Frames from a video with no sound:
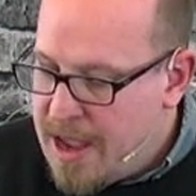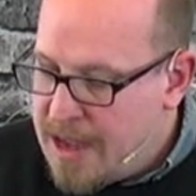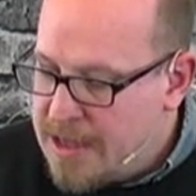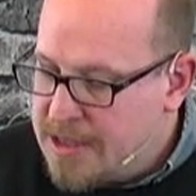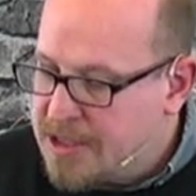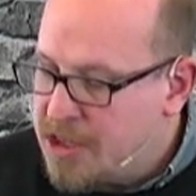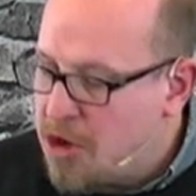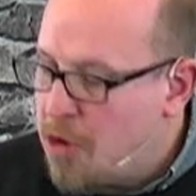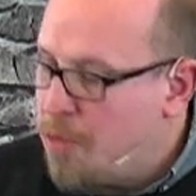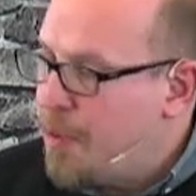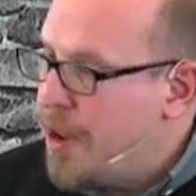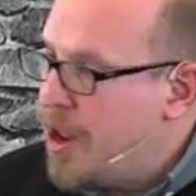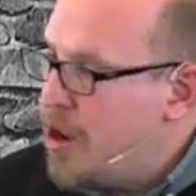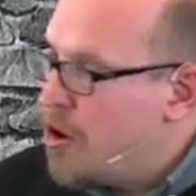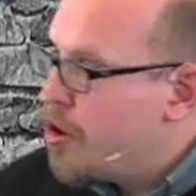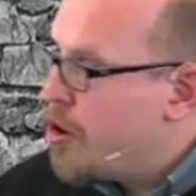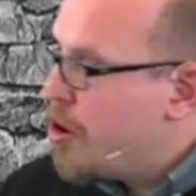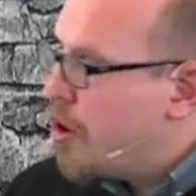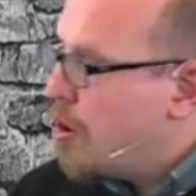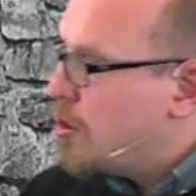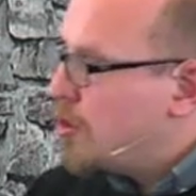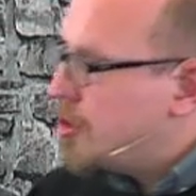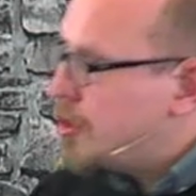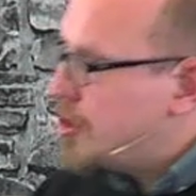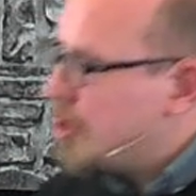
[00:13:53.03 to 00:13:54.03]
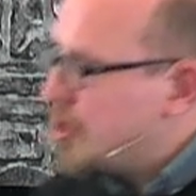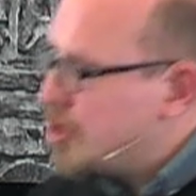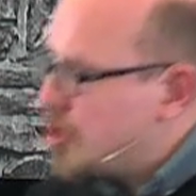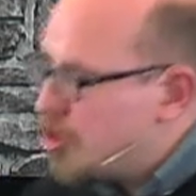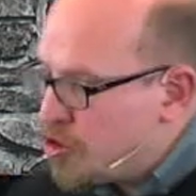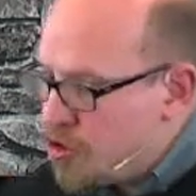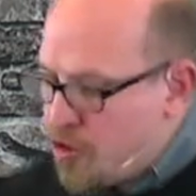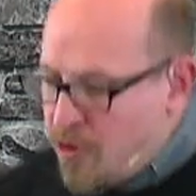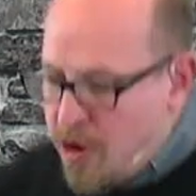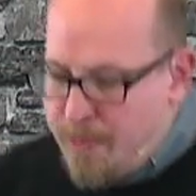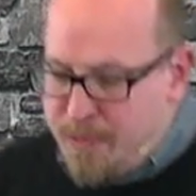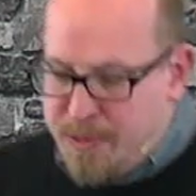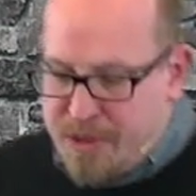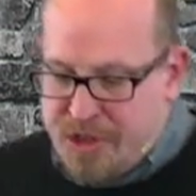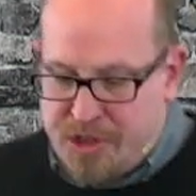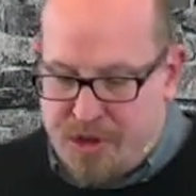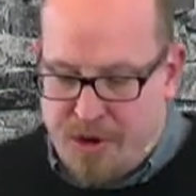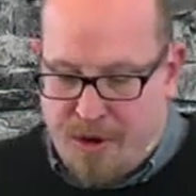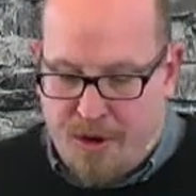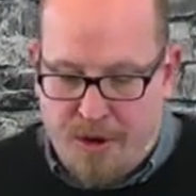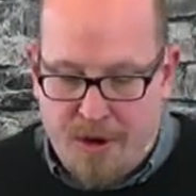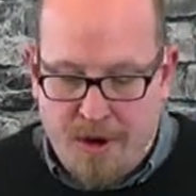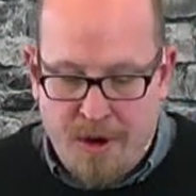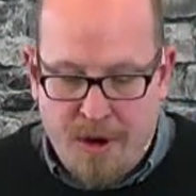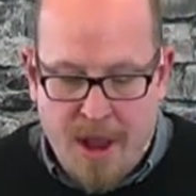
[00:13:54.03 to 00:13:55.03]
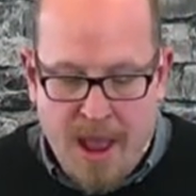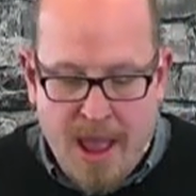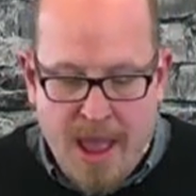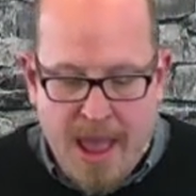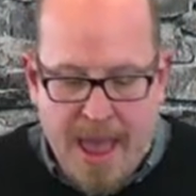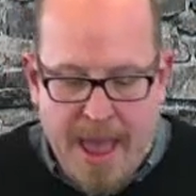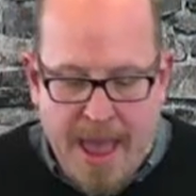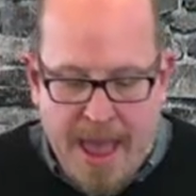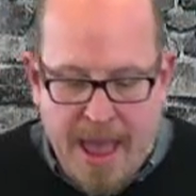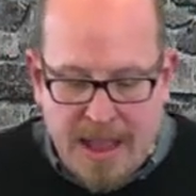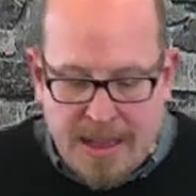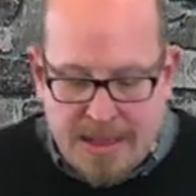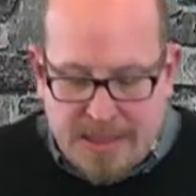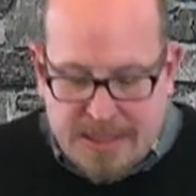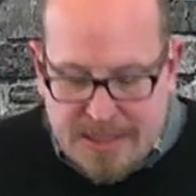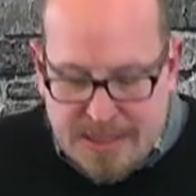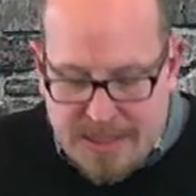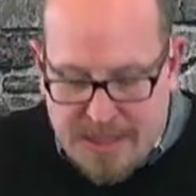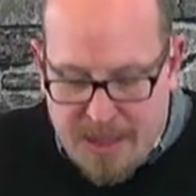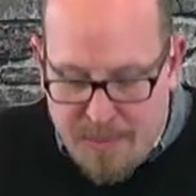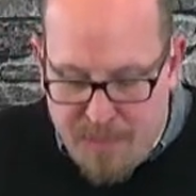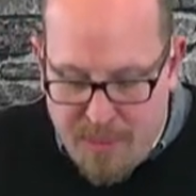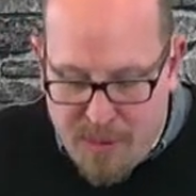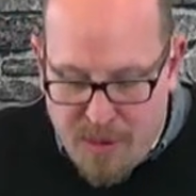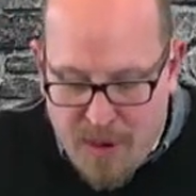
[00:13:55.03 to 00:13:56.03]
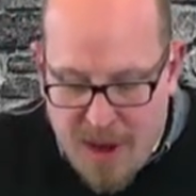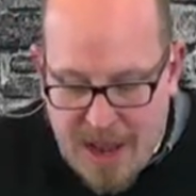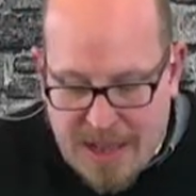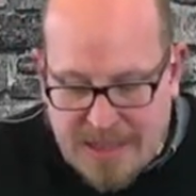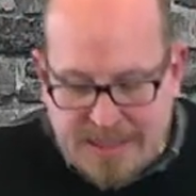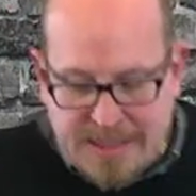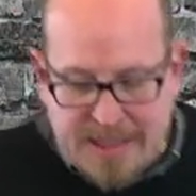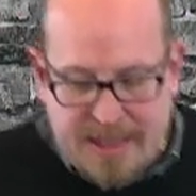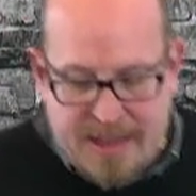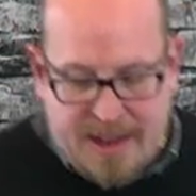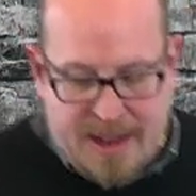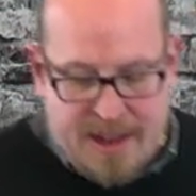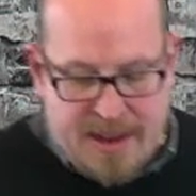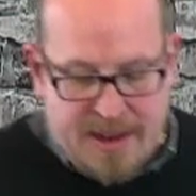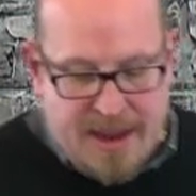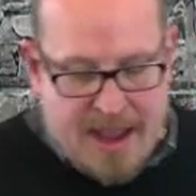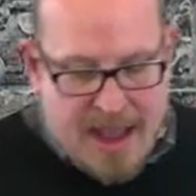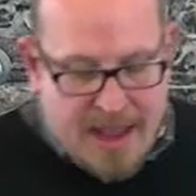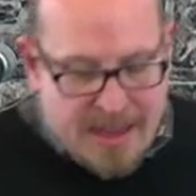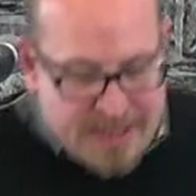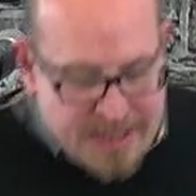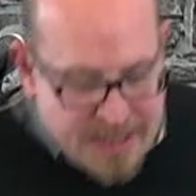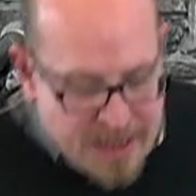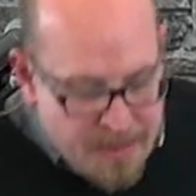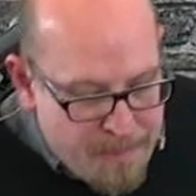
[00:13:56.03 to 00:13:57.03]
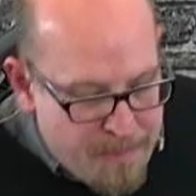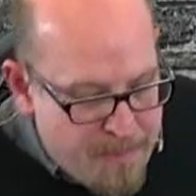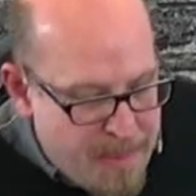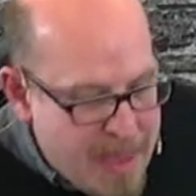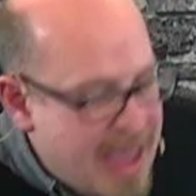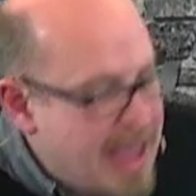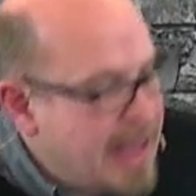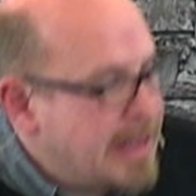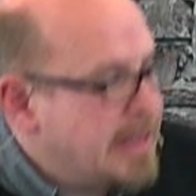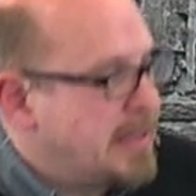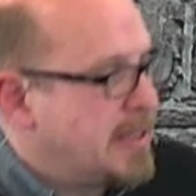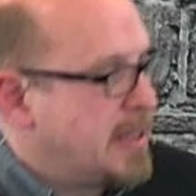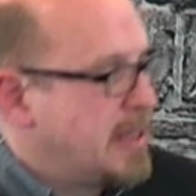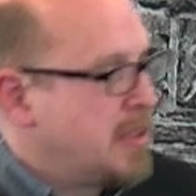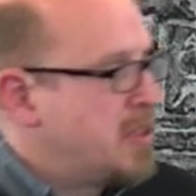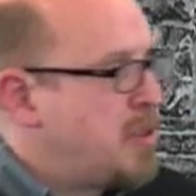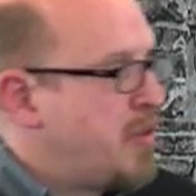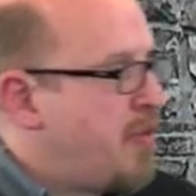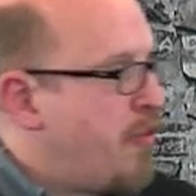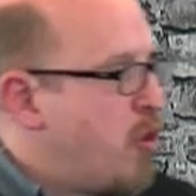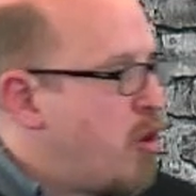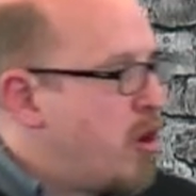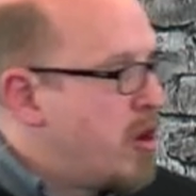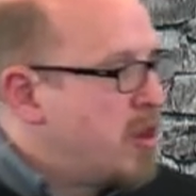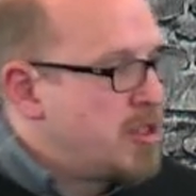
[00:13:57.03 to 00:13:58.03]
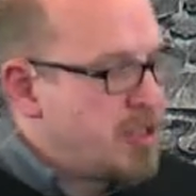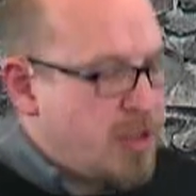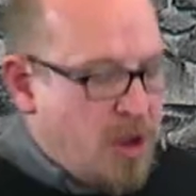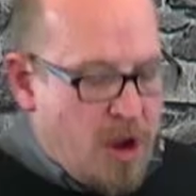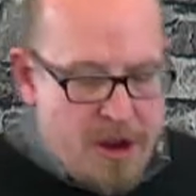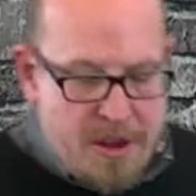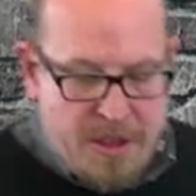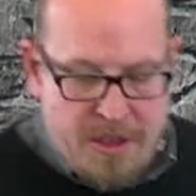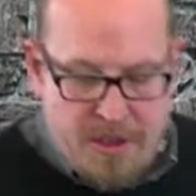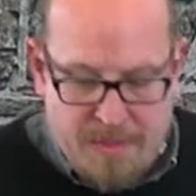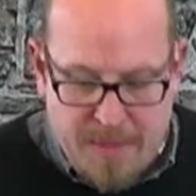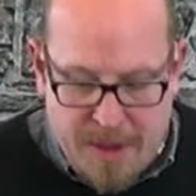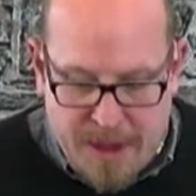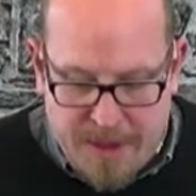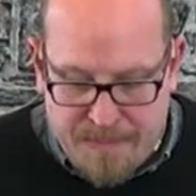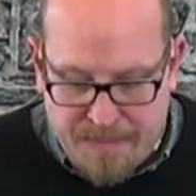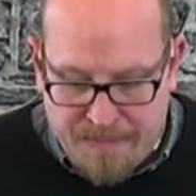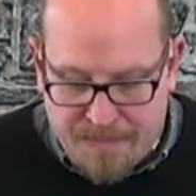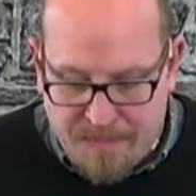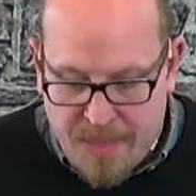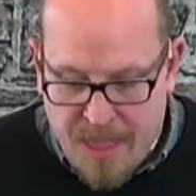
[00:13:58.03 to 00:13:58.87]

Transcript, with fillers: And so Peter goes to scripture as the precedent, as the basis for his argument.